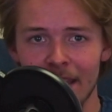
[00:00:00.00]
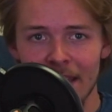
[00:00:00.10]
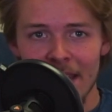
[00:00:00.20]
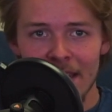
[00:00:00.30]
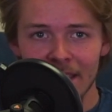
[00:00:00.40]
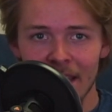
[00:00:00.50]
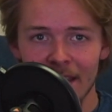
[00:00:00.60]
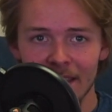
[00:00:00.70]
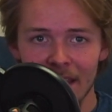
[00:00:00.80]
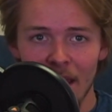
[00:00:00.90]
He
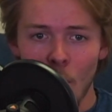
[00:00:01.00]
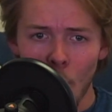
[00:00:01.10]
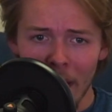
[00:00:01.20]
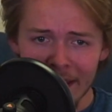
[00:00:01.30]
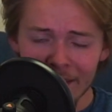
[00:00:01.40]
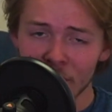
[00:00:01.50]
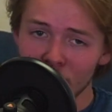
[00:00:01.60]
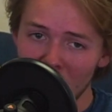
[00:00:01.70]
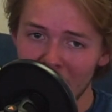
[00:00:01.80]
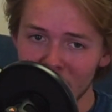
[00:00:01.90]
says, why didn't you
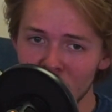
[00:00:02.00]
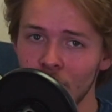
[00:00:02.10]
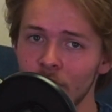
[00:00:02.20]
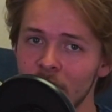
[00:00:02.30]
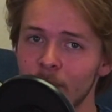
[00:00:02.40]
not show this